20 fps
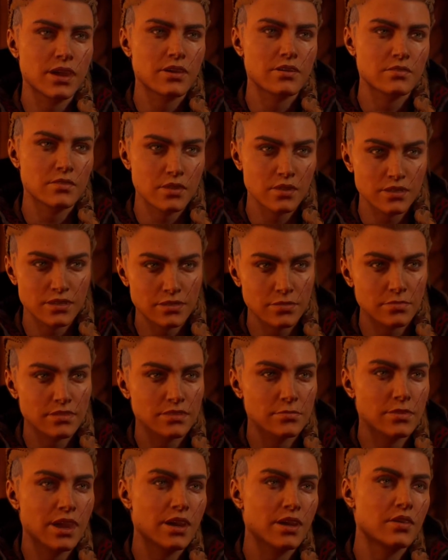I found an
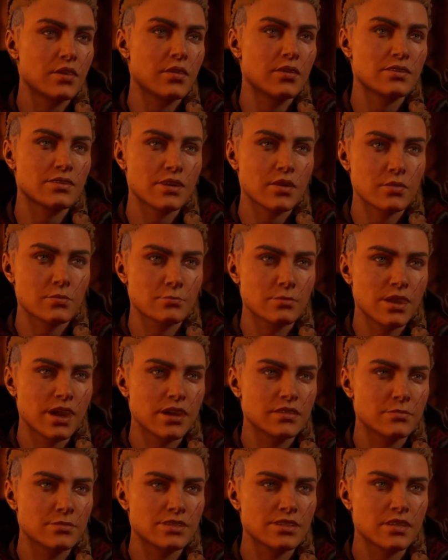empty barrel of yellow
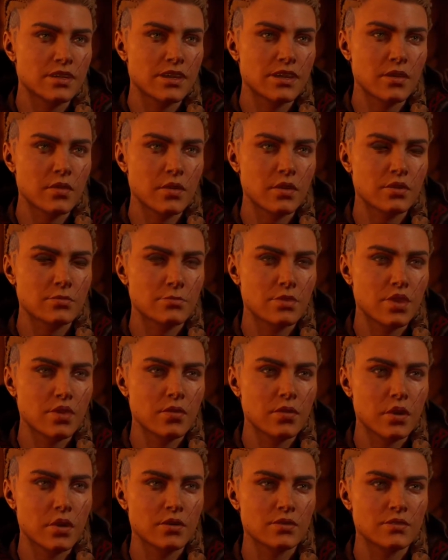paint beside a
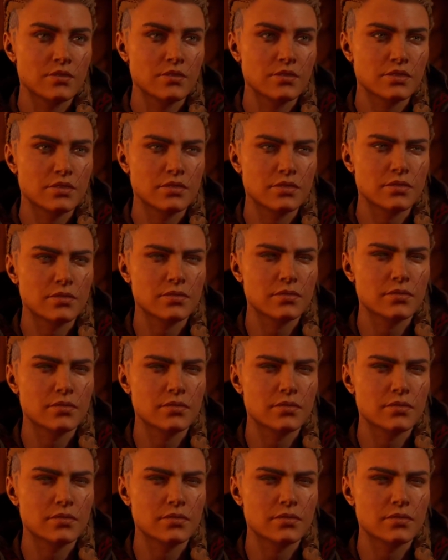longboat launch.